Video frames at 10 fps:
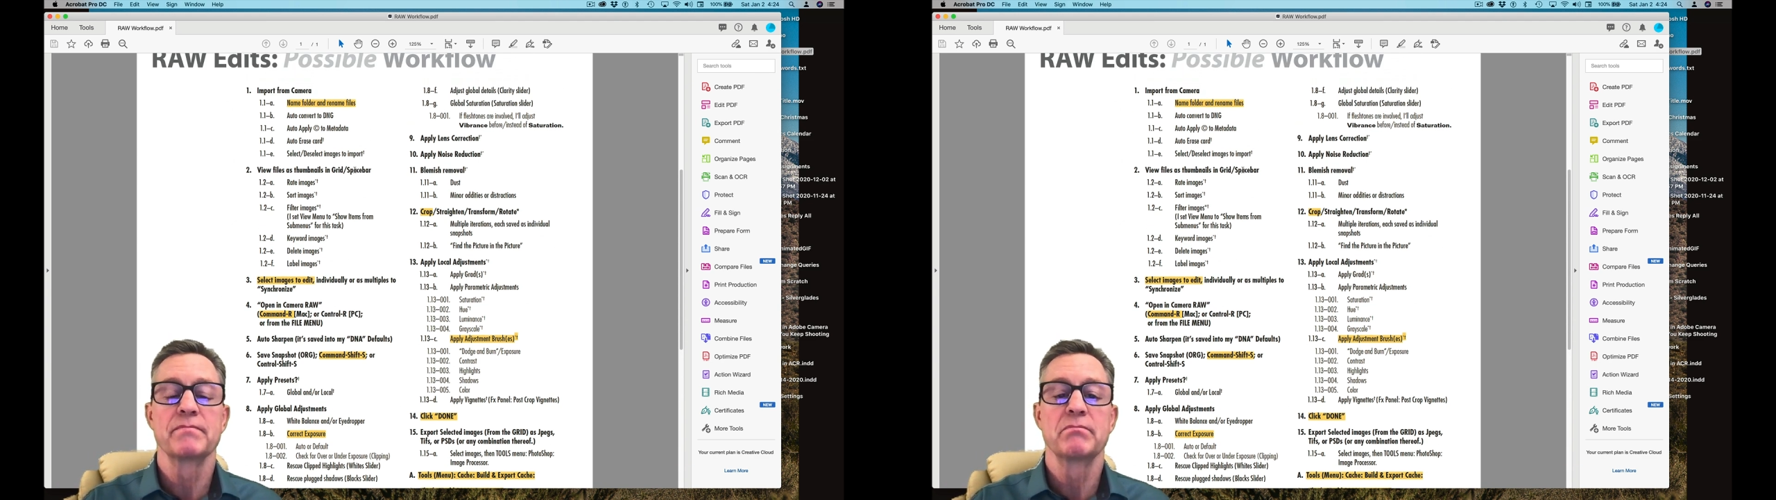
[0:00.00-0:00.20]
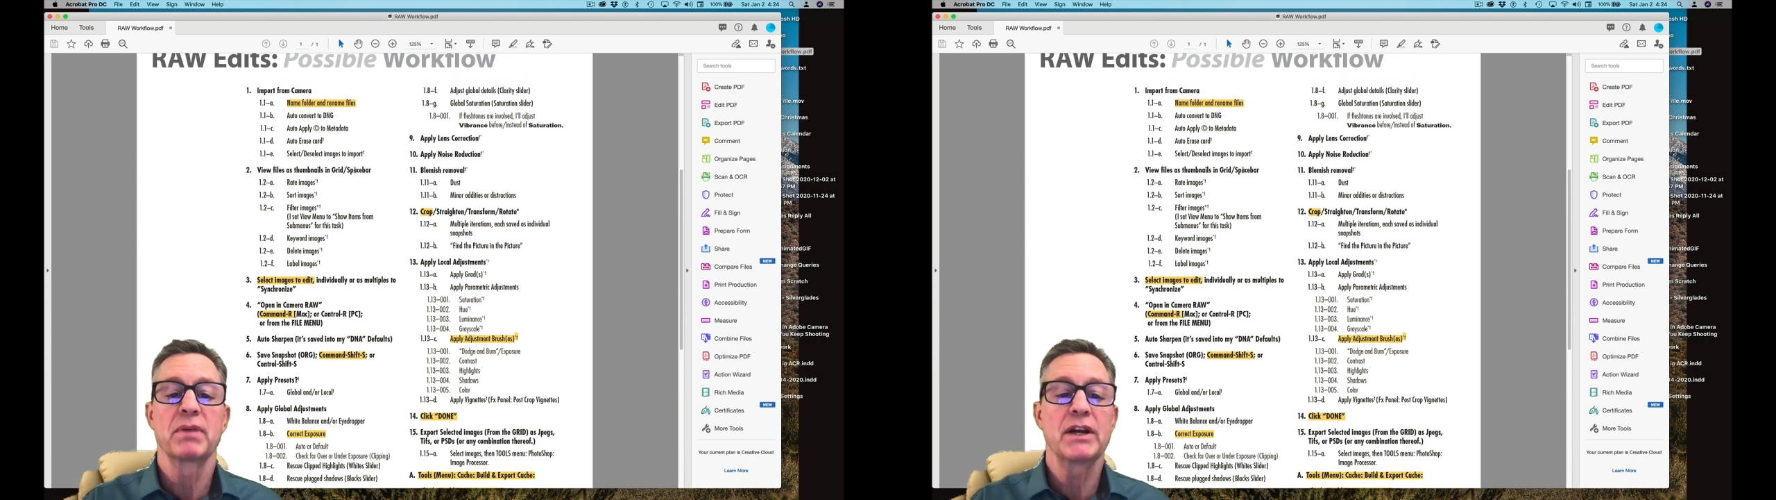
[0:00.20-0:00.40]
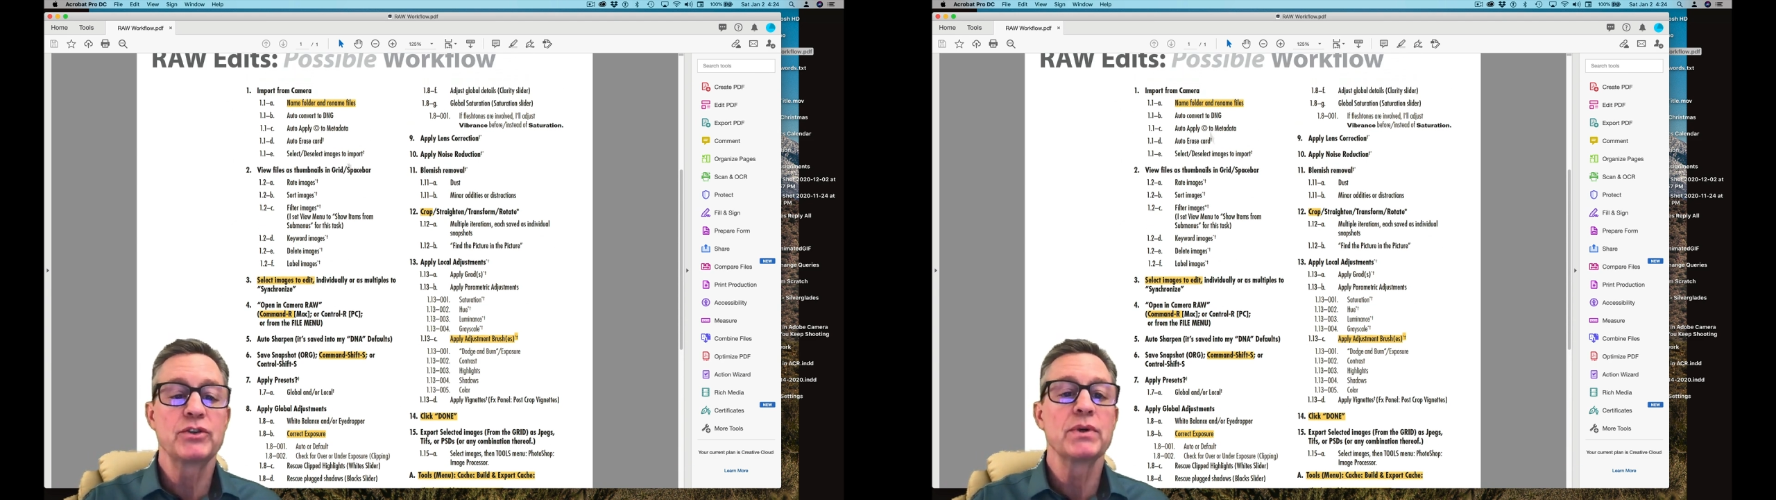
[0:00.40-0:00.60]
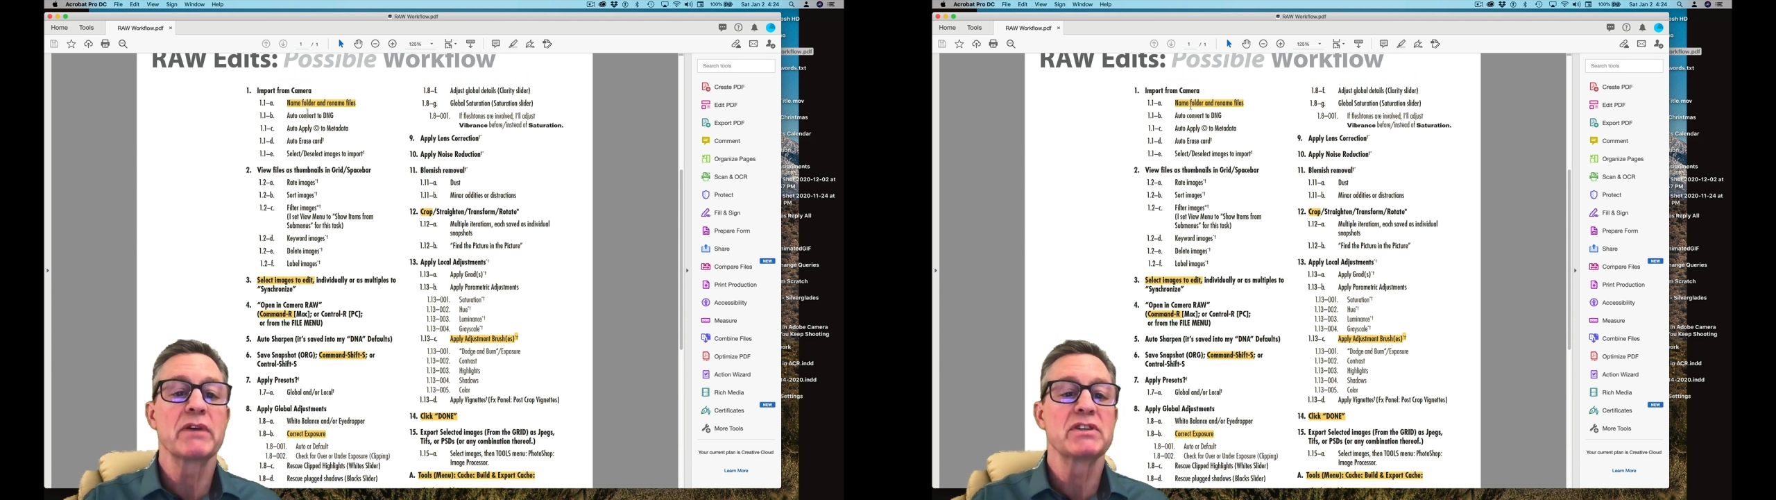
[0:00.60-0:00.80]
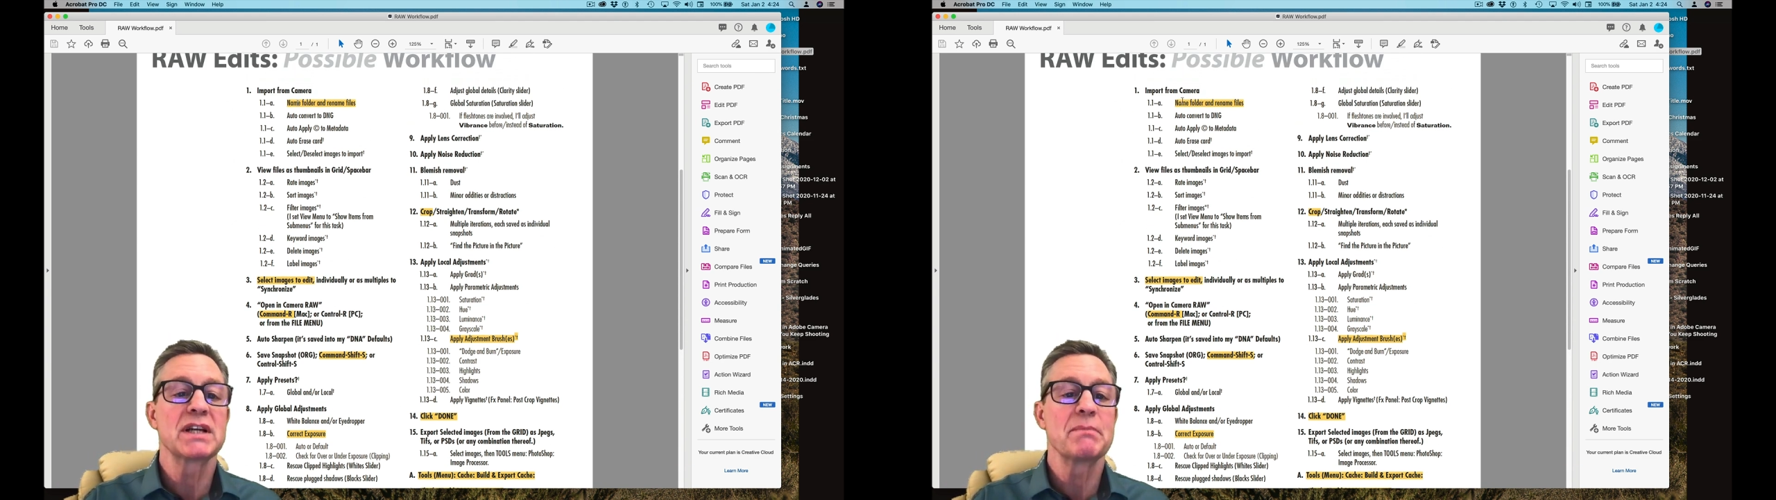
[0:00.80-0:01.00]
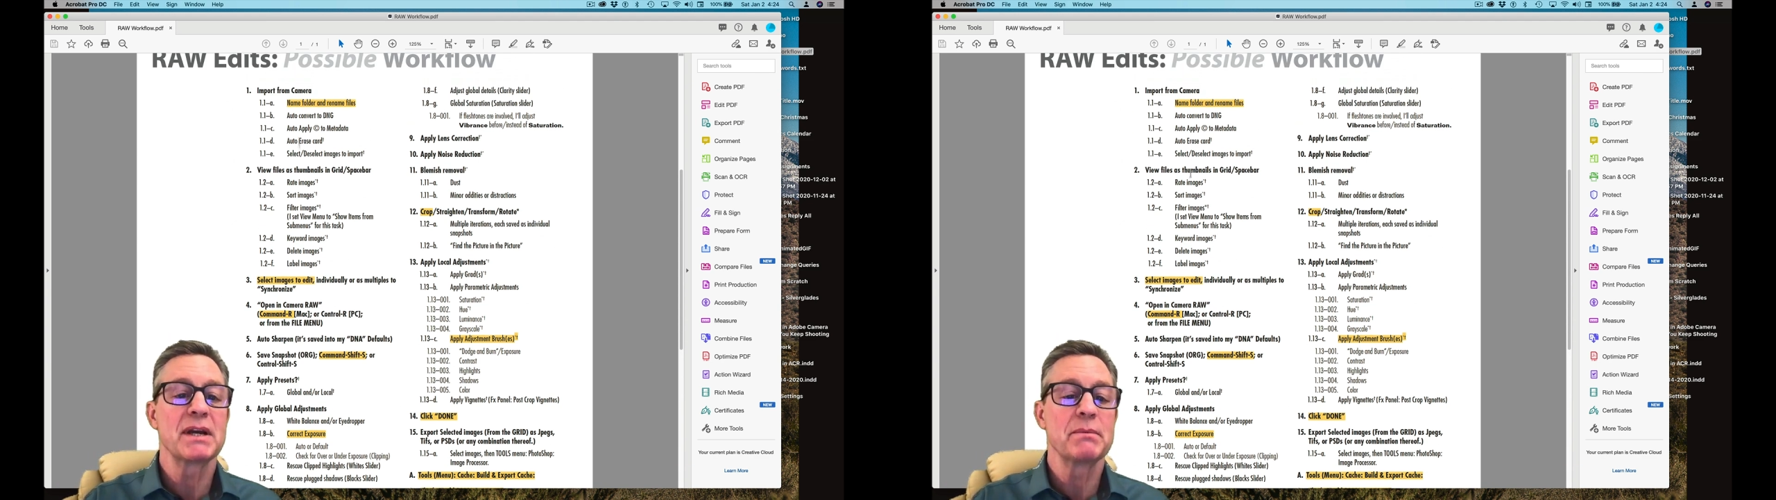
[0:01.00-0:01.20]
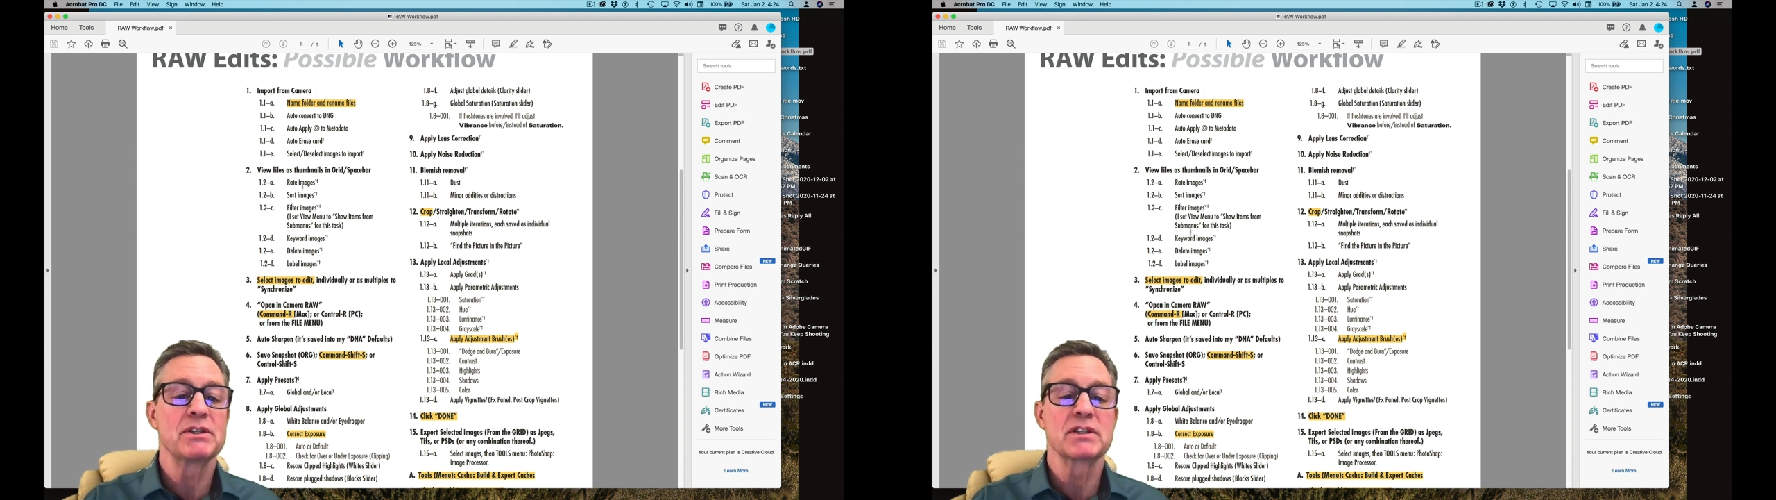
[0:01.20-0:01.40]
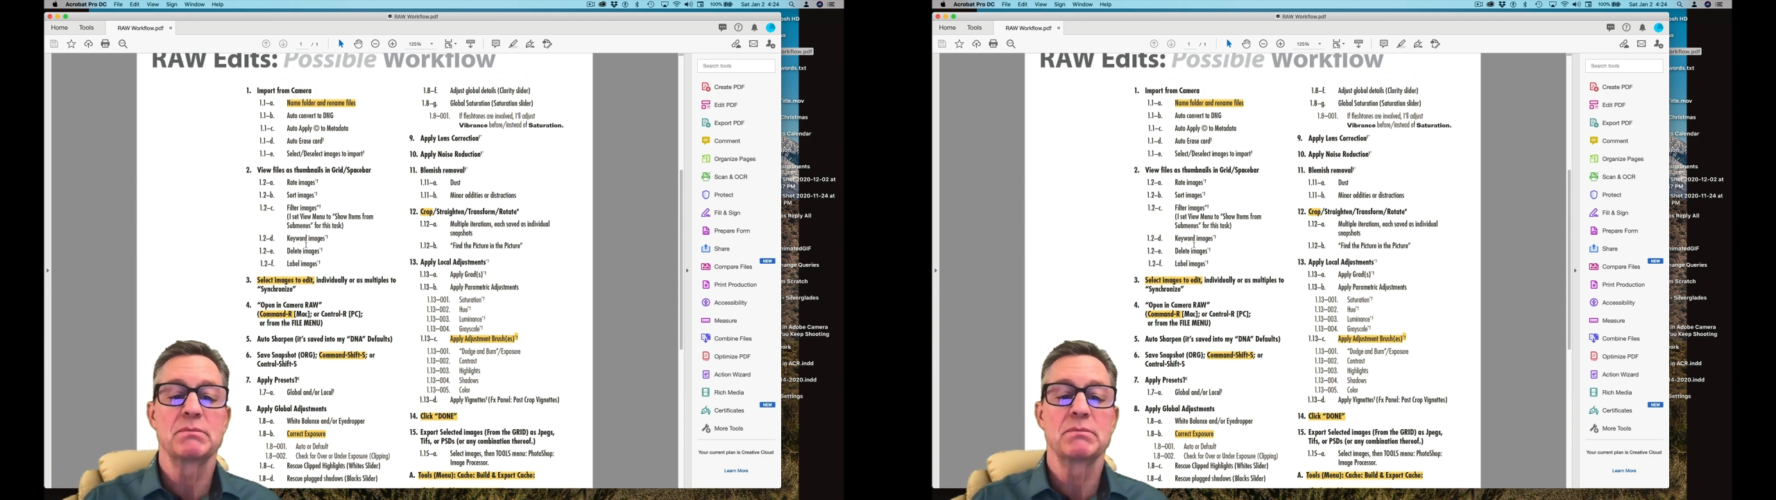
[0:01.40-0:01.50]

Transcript: but I do it every time my images